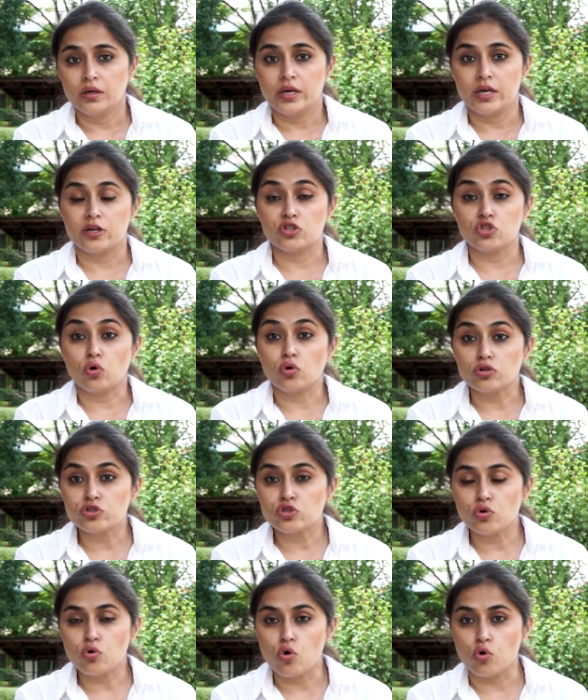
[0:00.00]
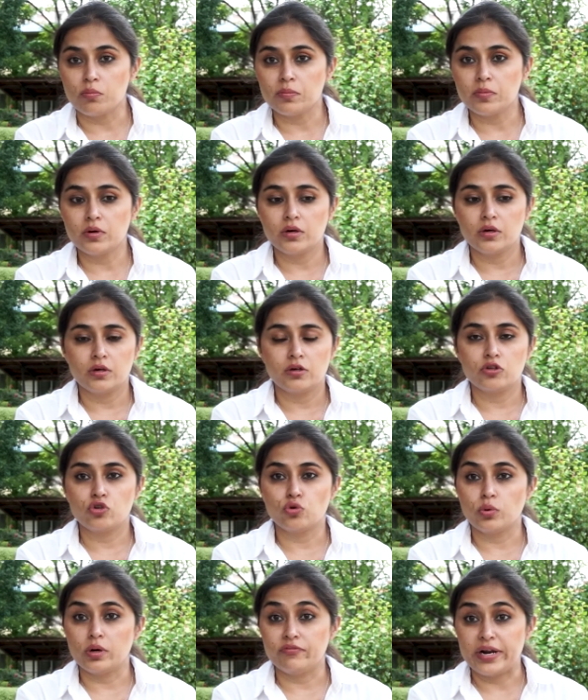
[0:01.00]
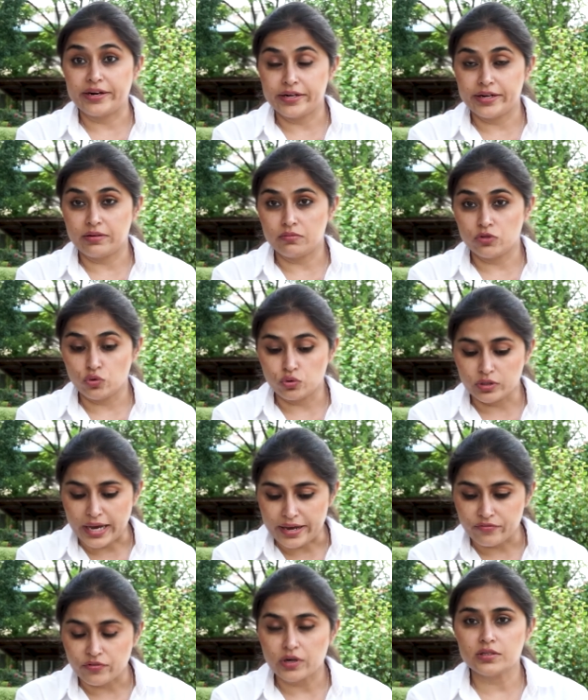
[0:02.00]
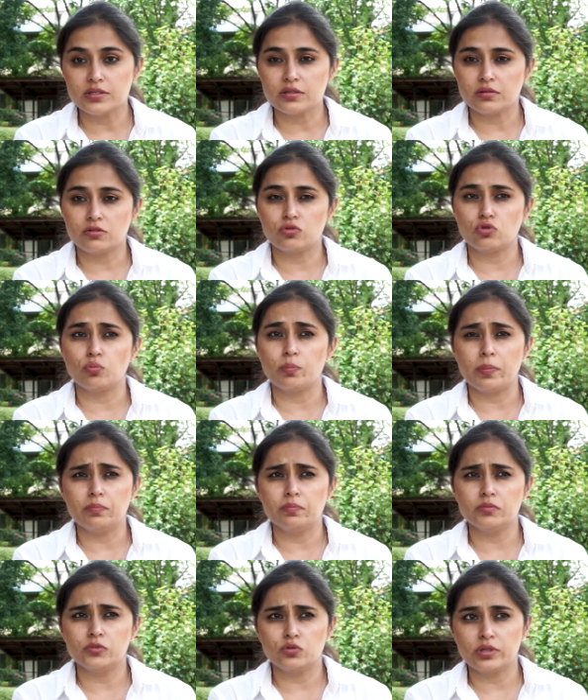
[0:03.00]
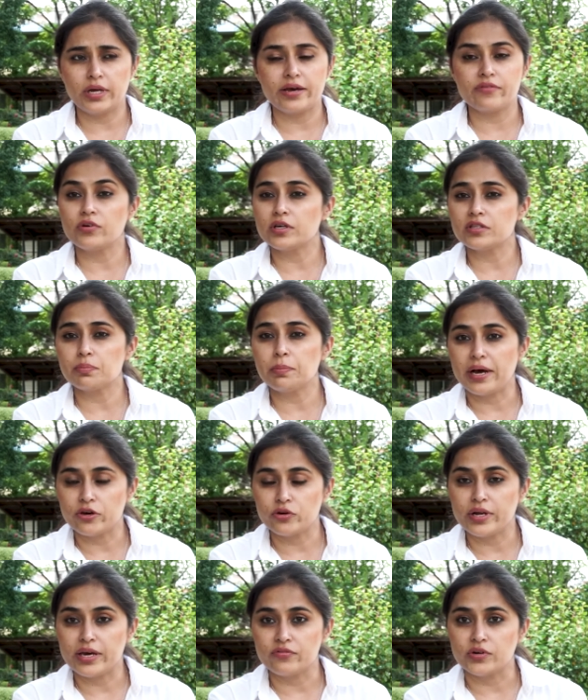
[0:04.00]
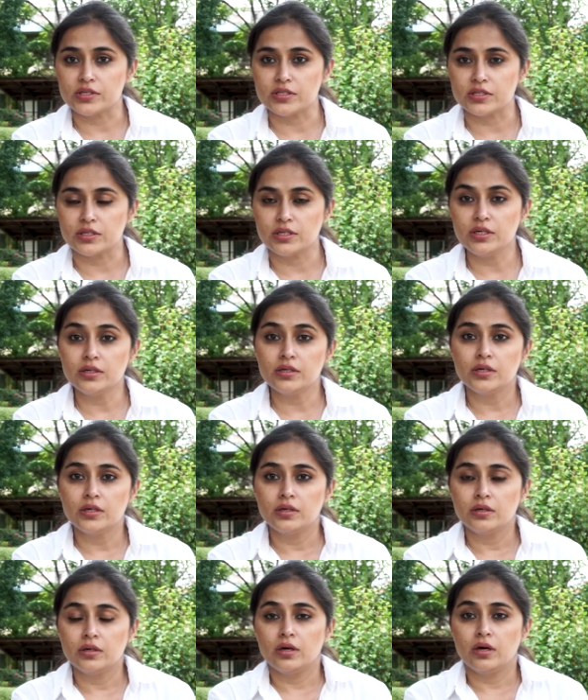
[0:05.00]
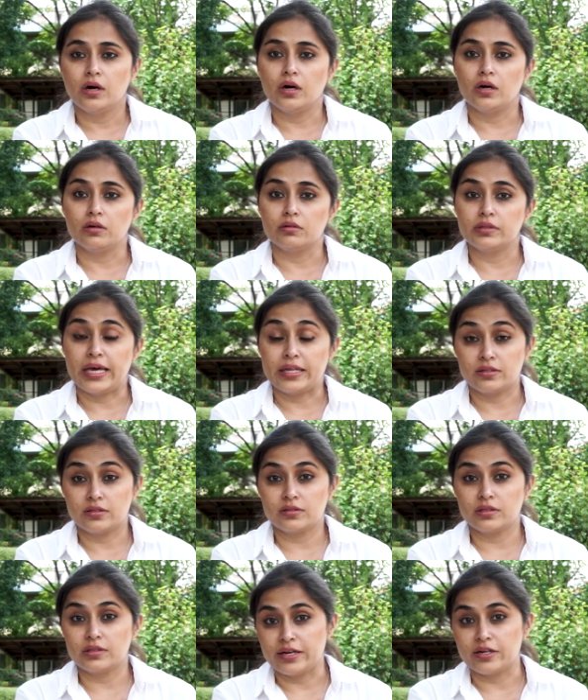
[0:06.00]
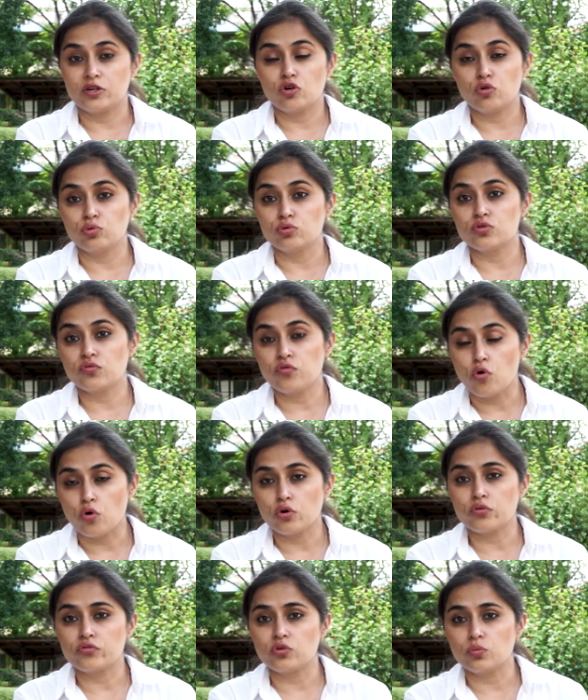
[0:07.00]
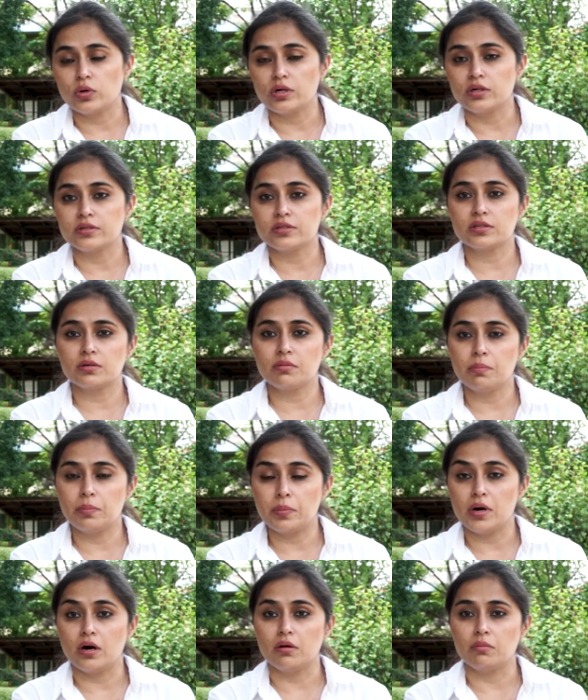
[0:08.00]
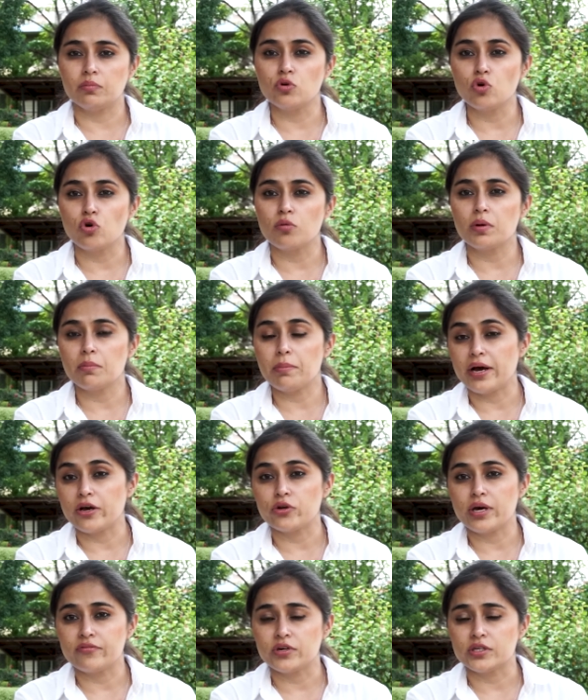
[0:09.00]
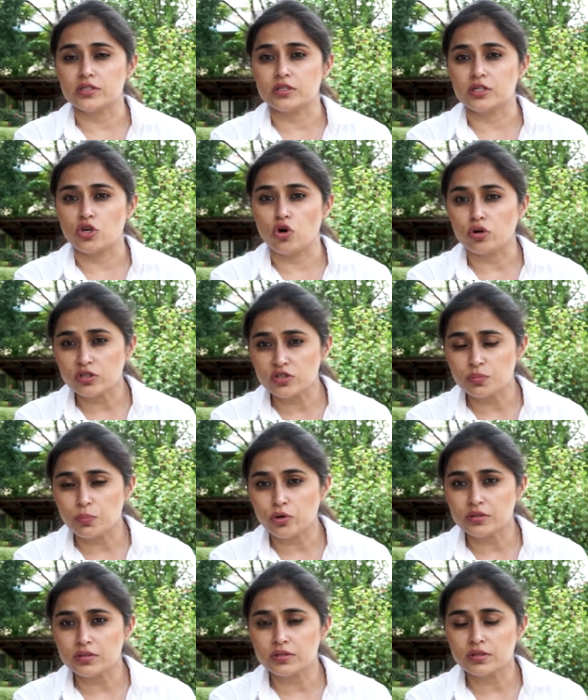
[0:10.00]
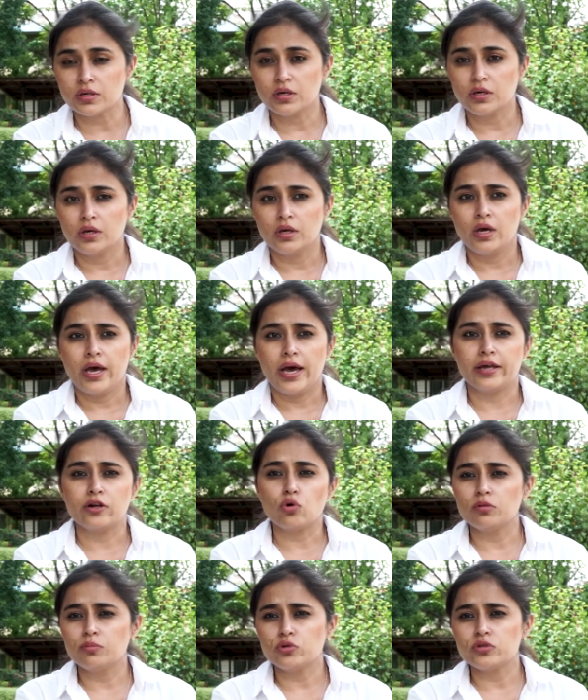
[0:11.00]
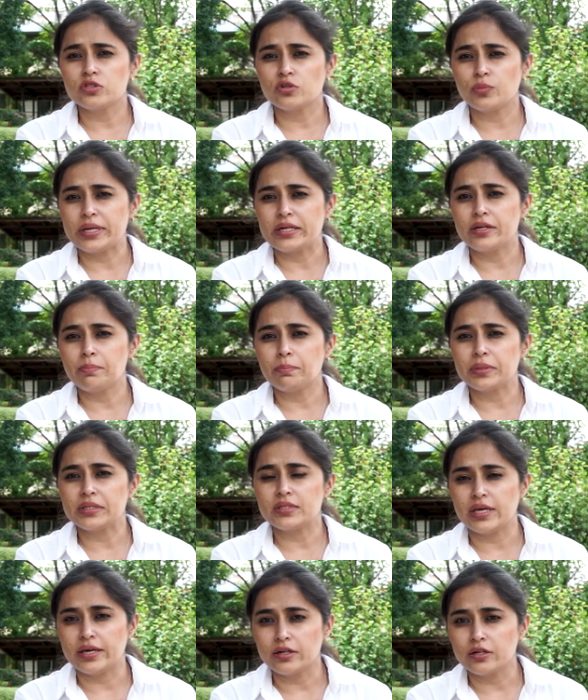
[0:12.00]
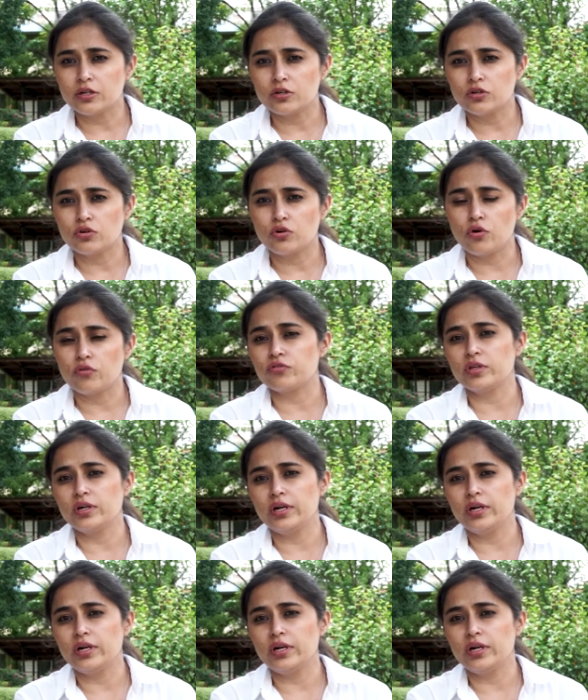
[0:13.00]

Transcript: It is also home to a very to diverse to, to diverse biodiversity. Uh, that's, that includes four of the world's uh, global biodiversity hotspots, and almost 20% of the